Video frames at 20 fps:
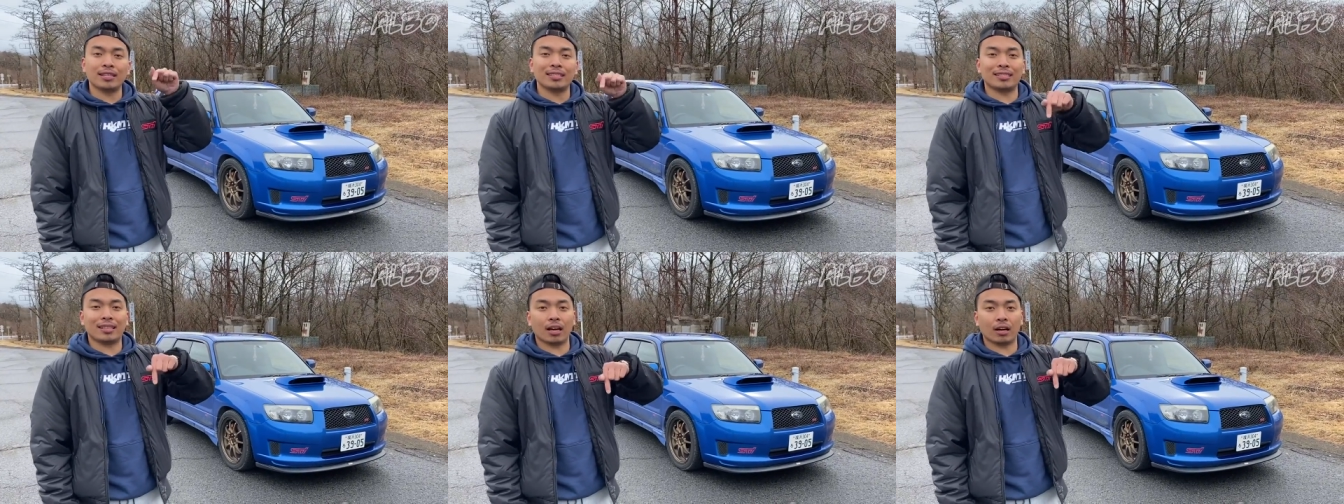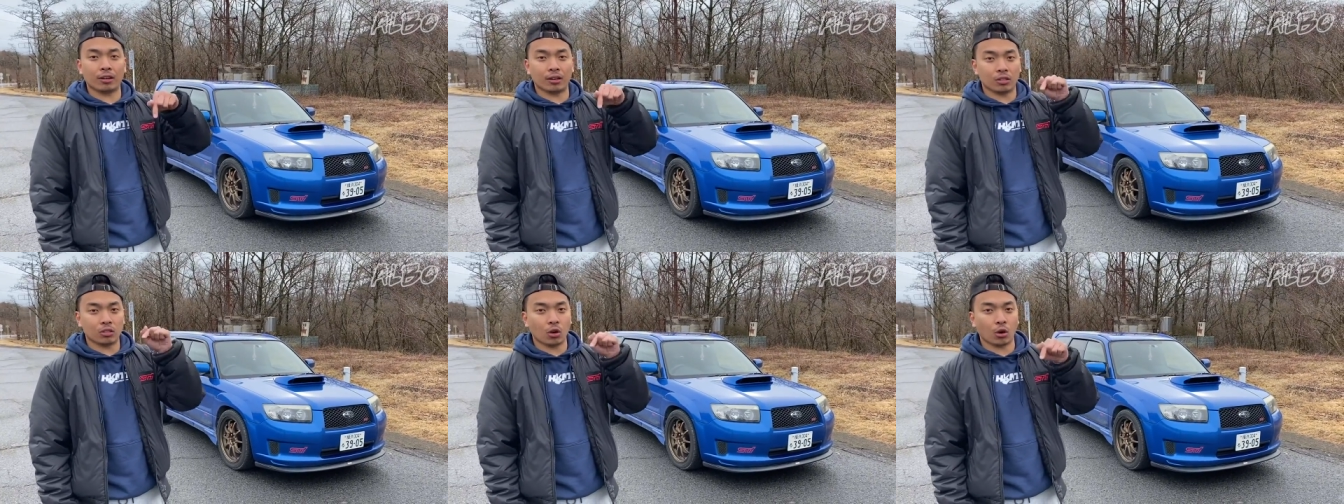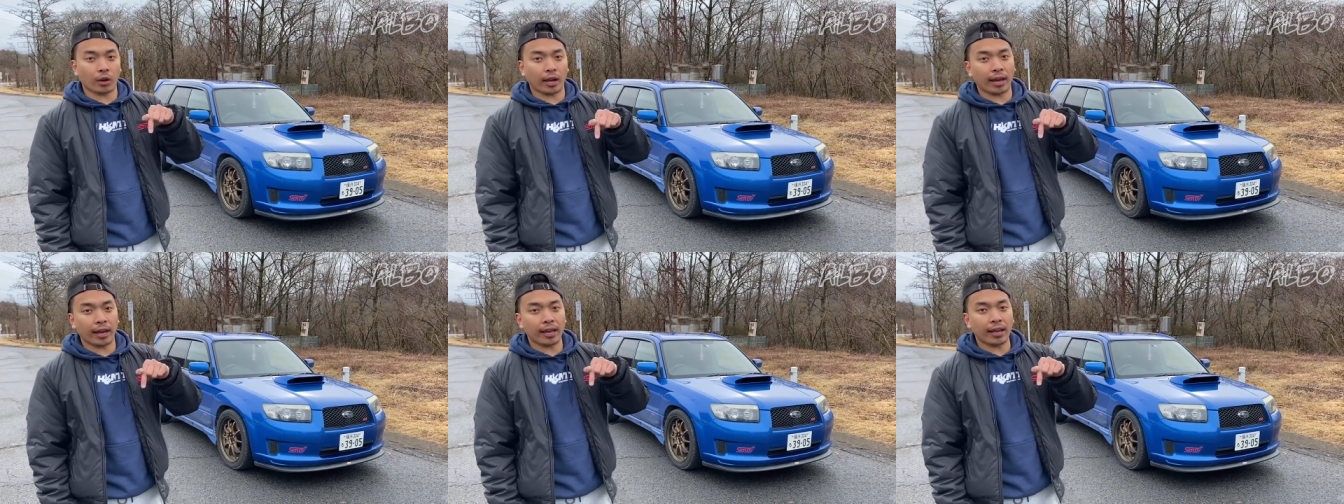down to
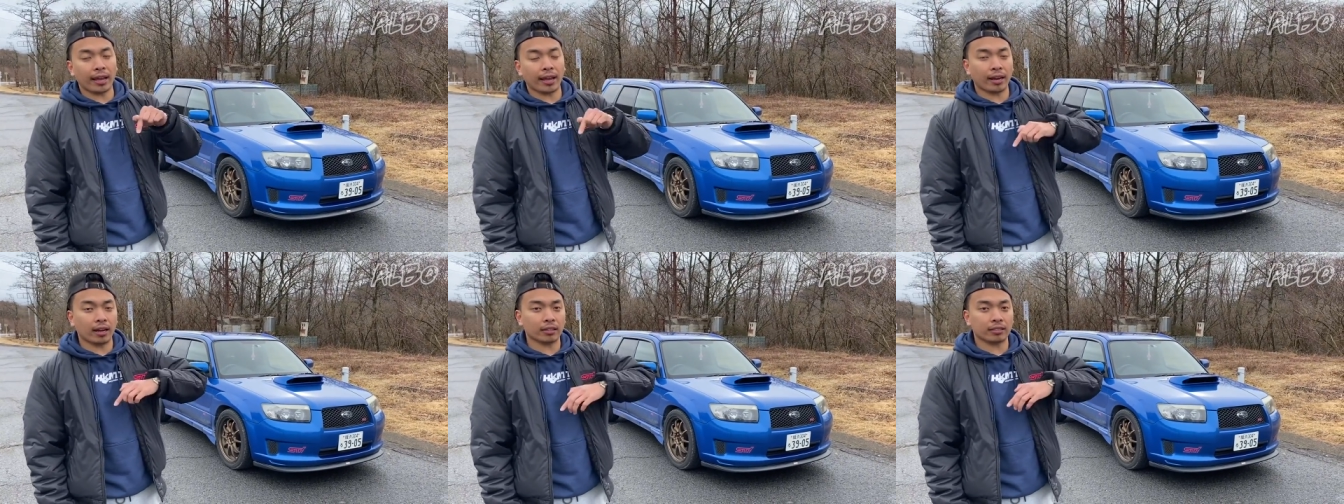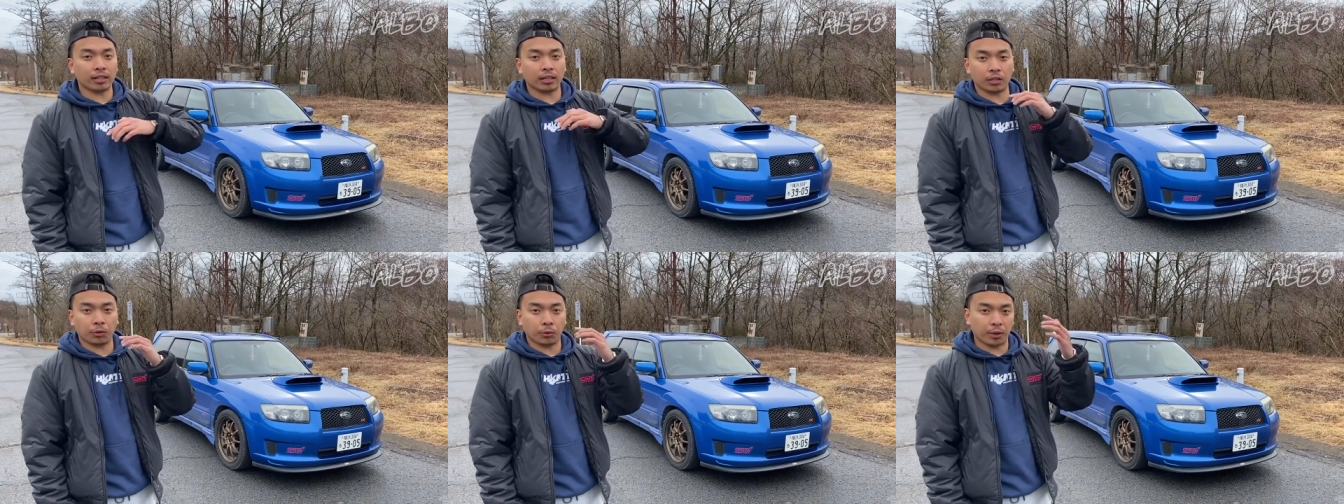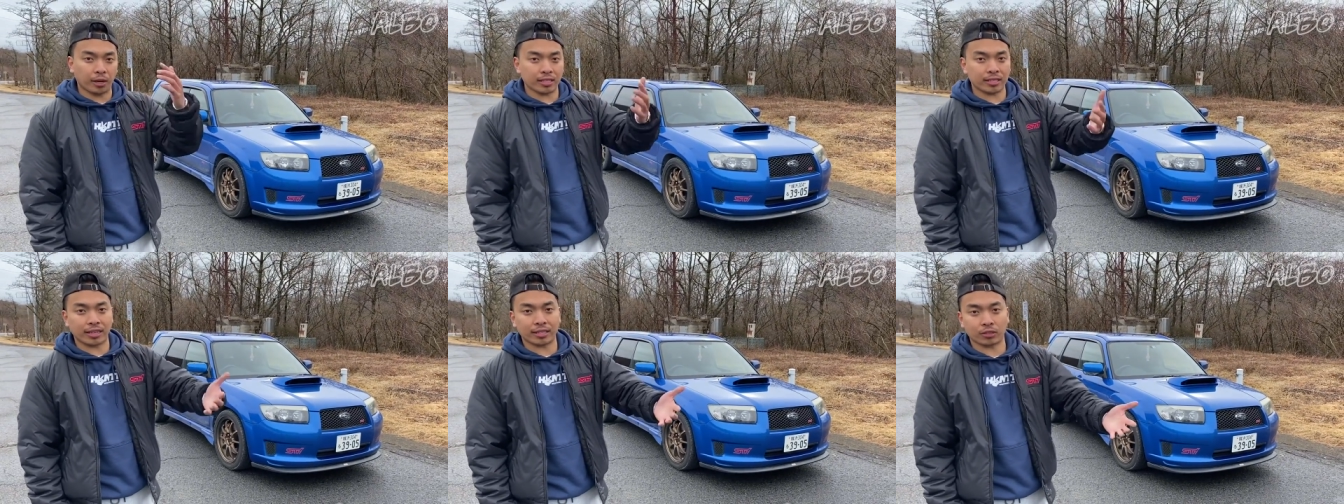Toge, and I'll tell you
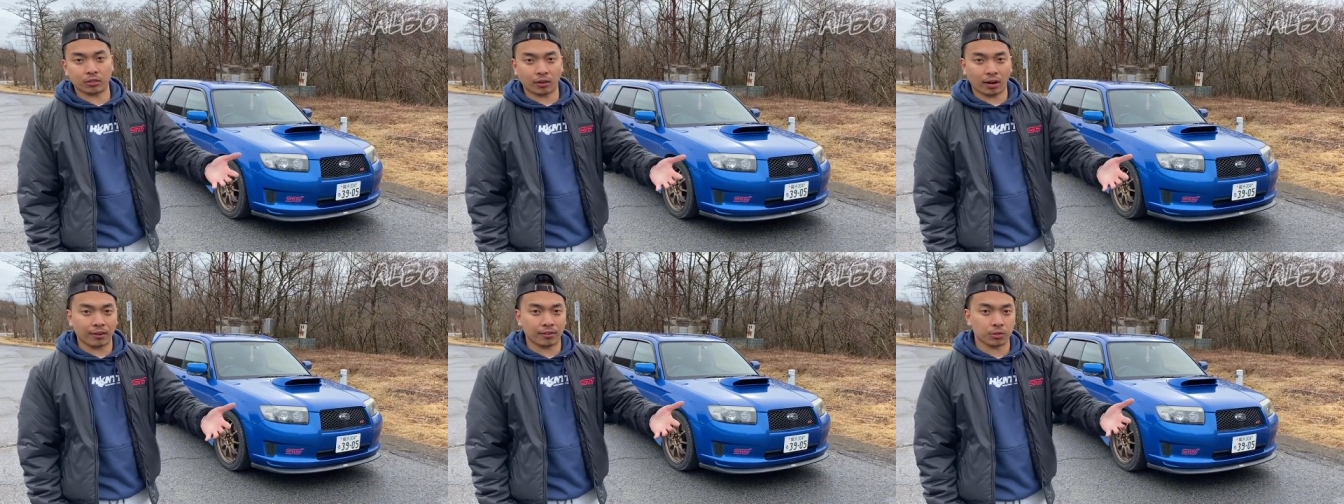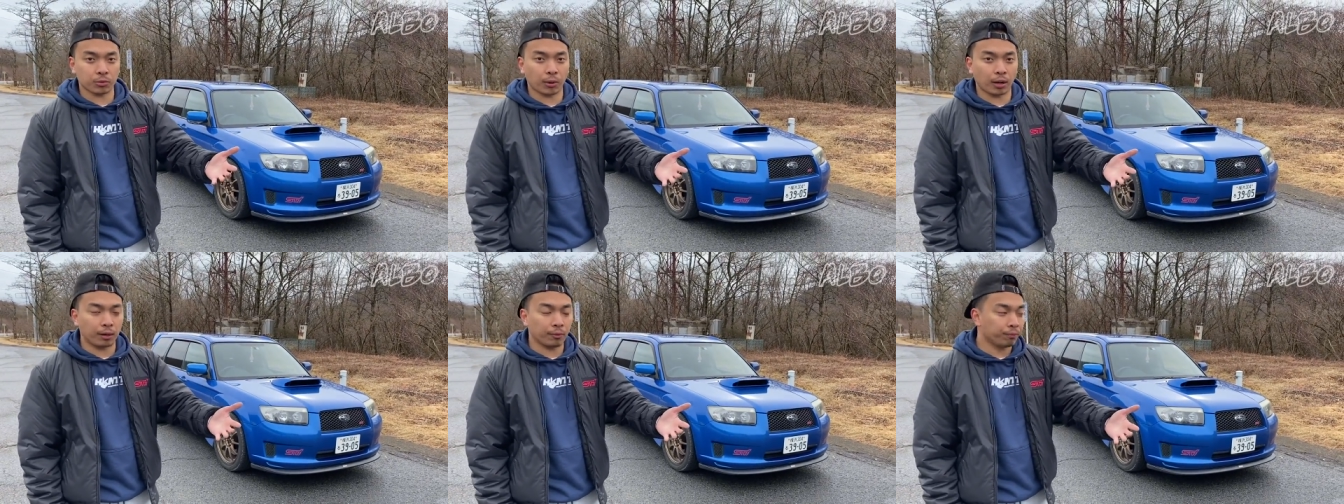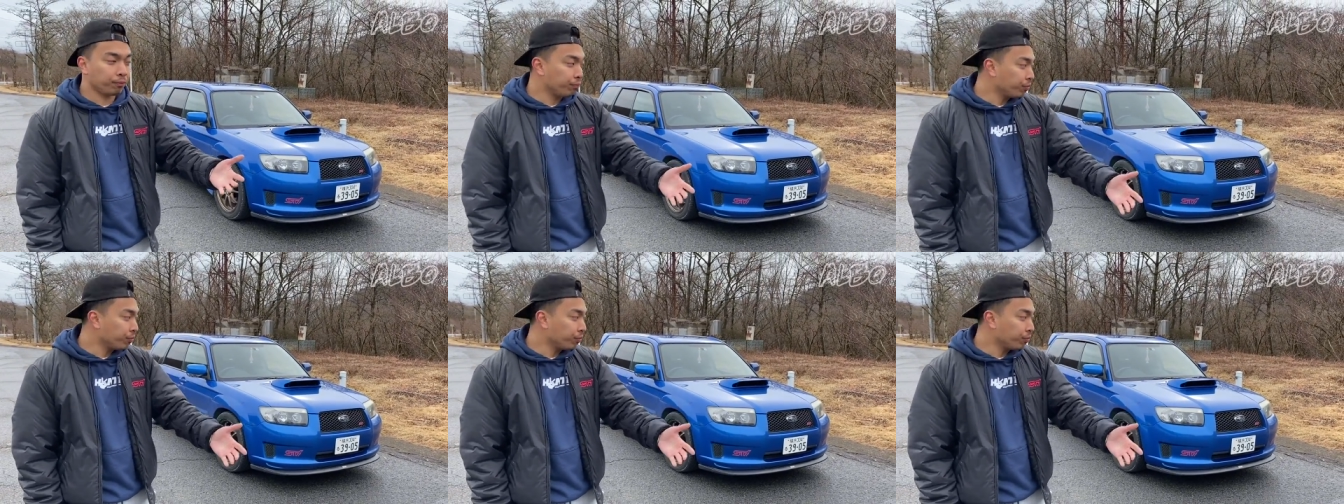what it's like to drive as well.